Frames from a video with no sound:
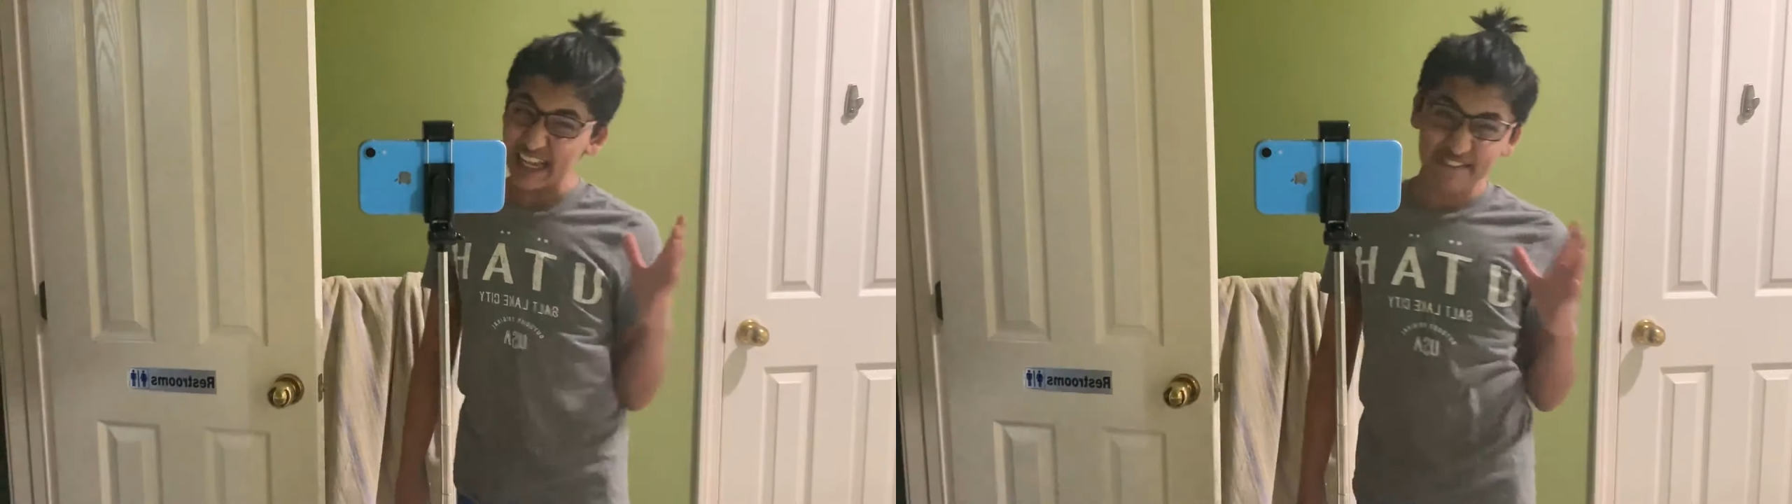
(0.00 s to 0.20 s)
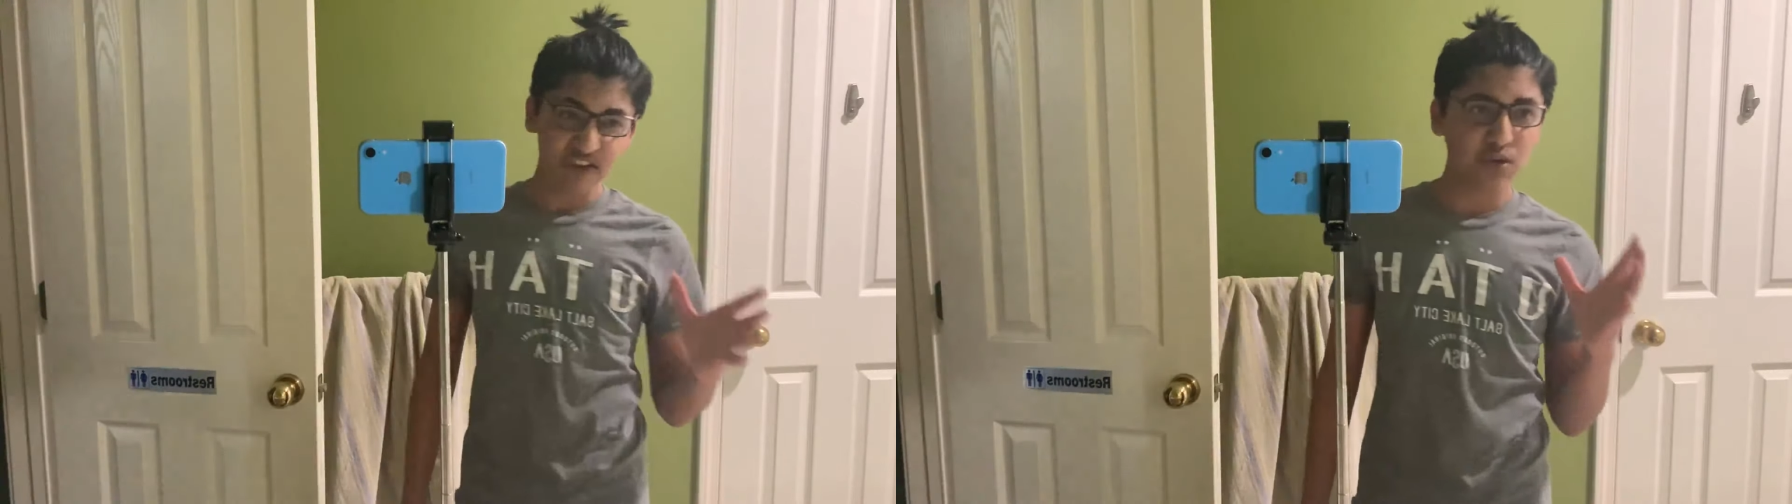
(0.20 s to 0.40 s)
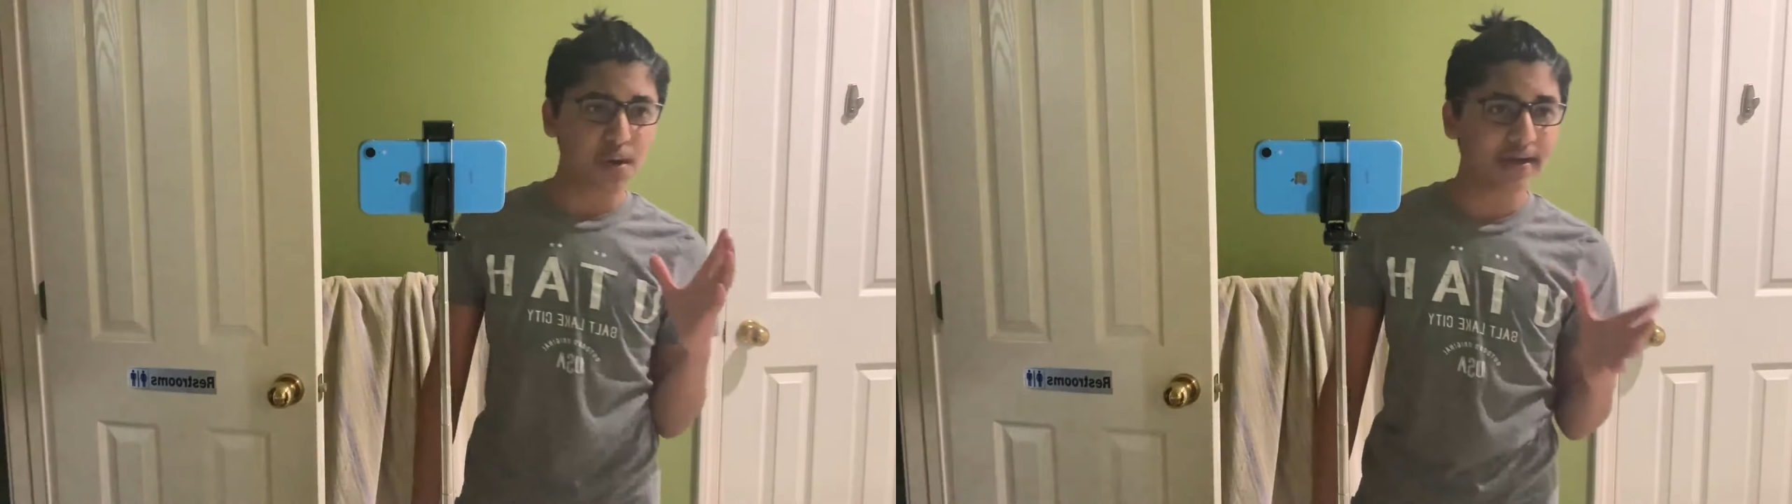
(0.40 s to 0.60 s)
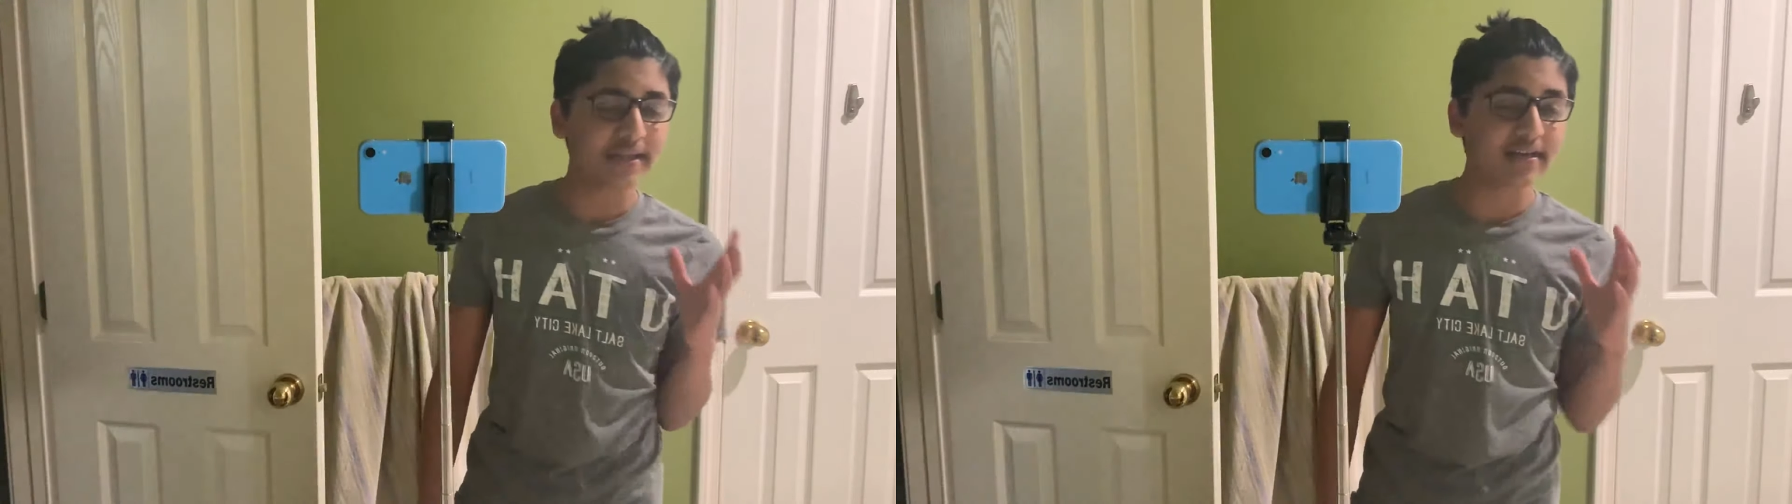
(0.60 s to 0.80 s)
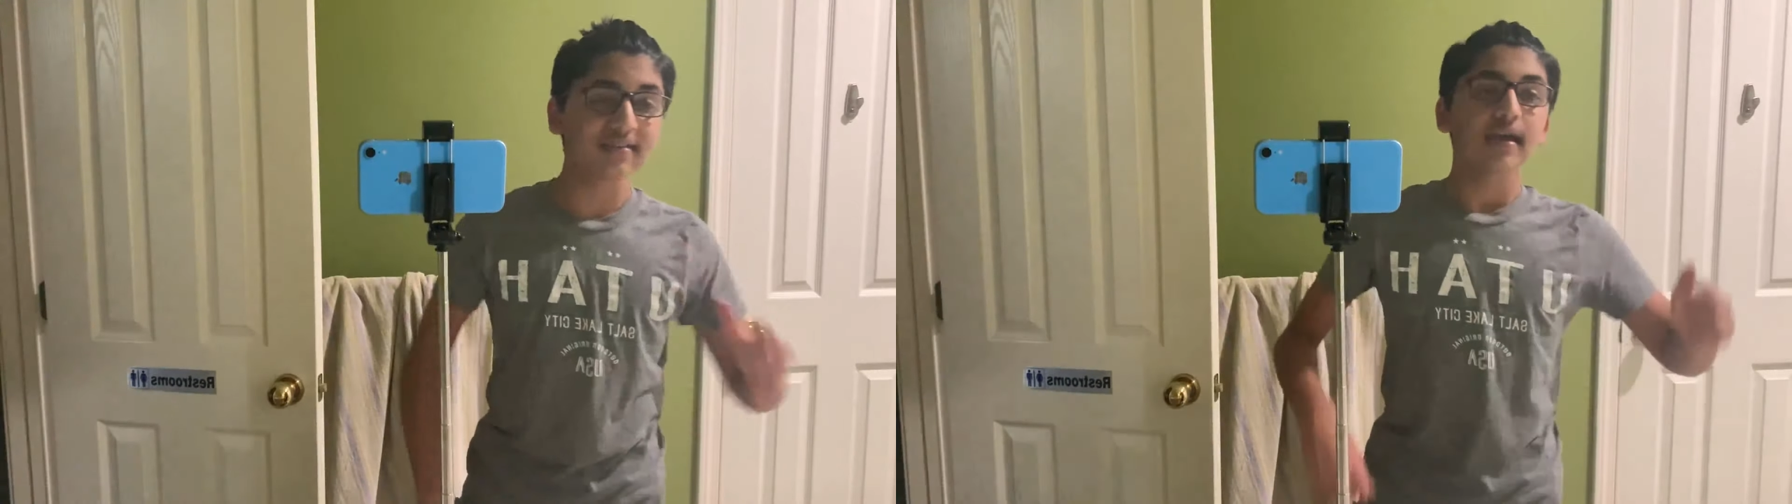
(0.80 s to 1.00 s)
any video
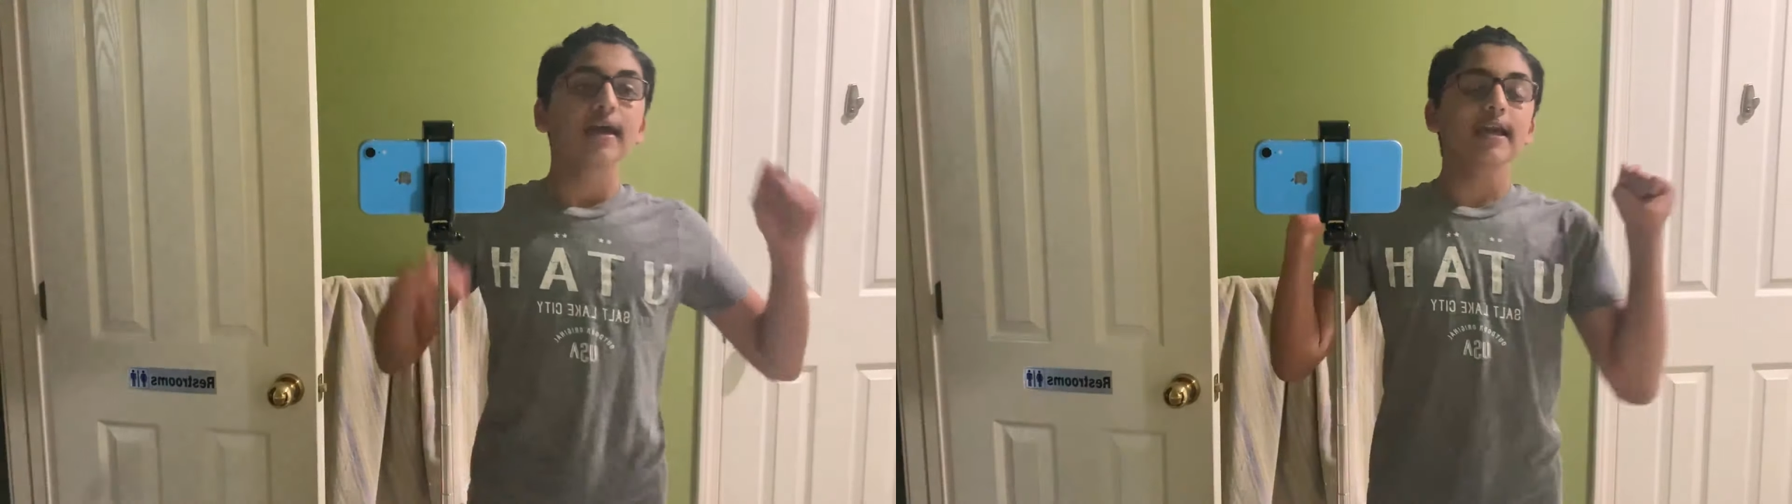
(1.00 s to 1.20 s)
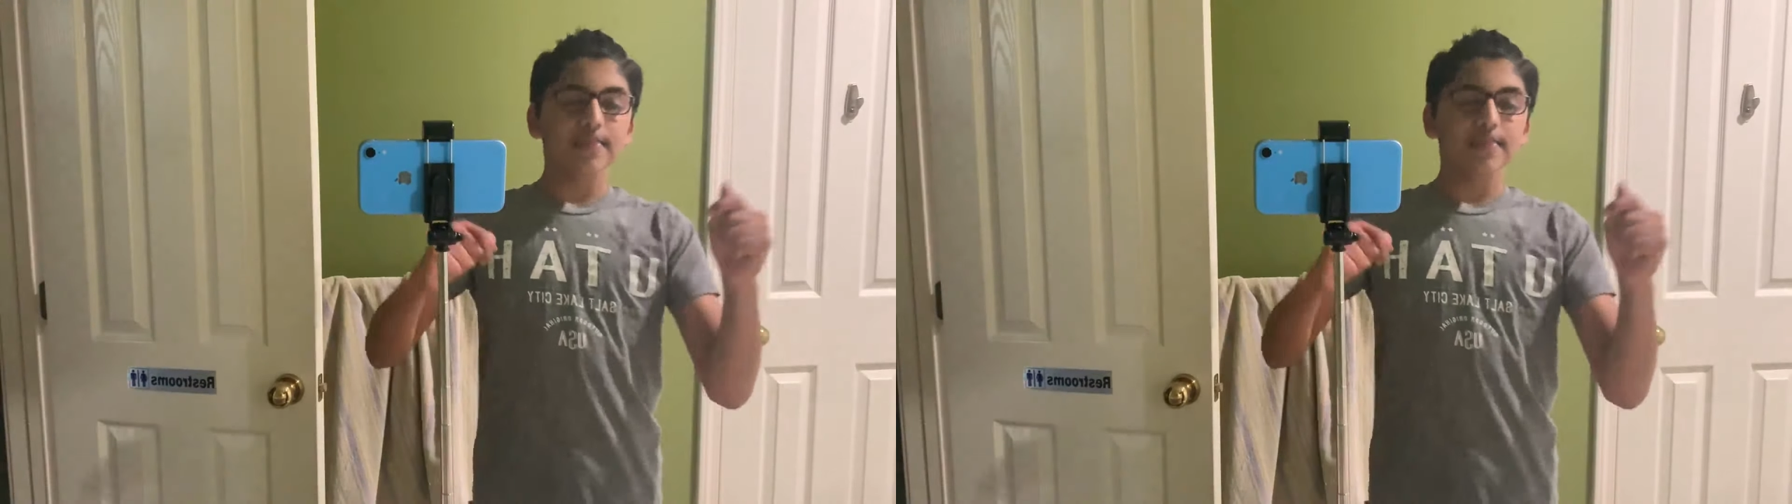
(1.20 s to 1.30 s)
ideas